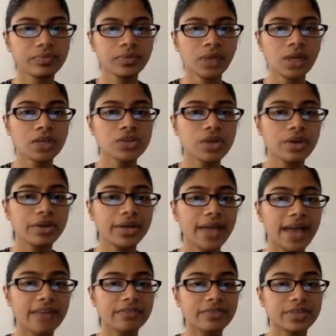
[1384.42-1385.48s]
So I already
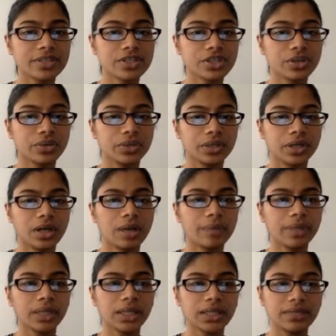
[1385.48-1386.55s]
have this code here. I'm going
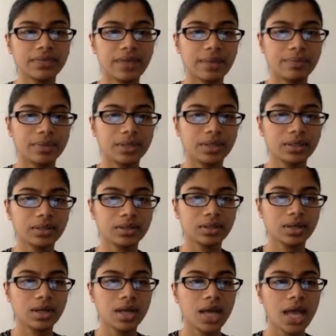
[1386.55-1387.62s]
to leave that be.
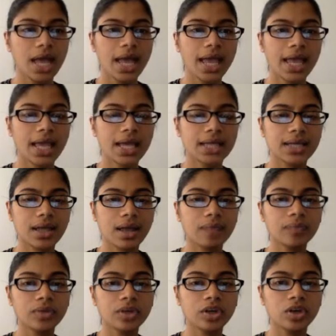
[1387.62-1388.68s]
And I'm
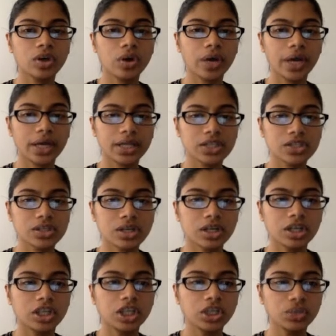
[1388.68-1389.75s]
going to go ahead and start a
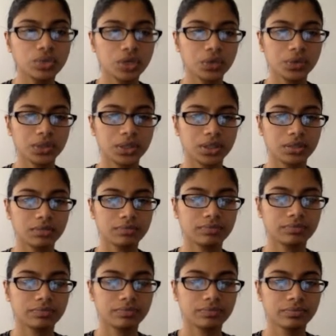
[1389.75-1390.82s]
new code here.
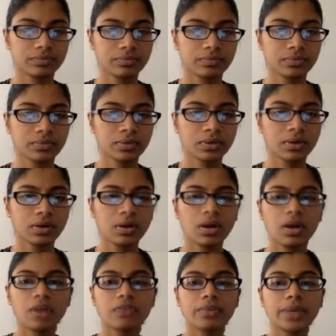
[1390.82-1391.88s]

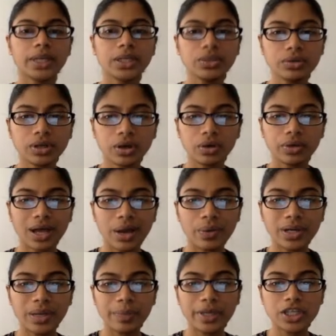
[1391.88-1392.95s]
For my new code, I want
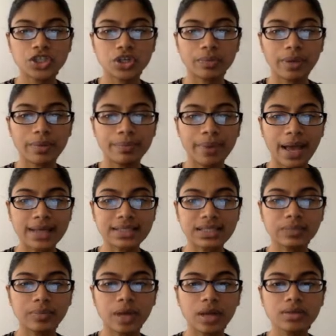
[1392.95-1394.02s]
to make sure my
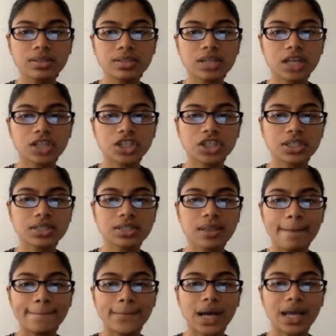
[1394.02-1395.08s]
basketball touches
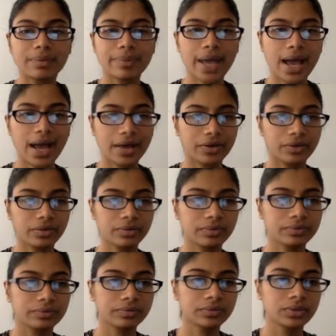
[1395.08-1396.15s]
my paddle.
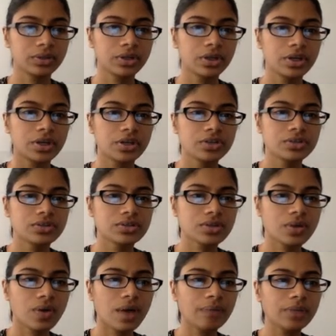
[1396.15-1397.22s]
So
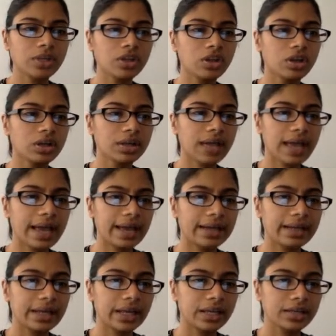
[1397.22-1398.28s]
I'm going to look at
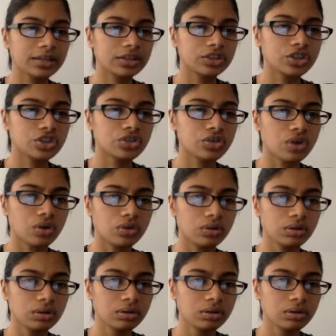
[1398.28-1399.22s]
a control.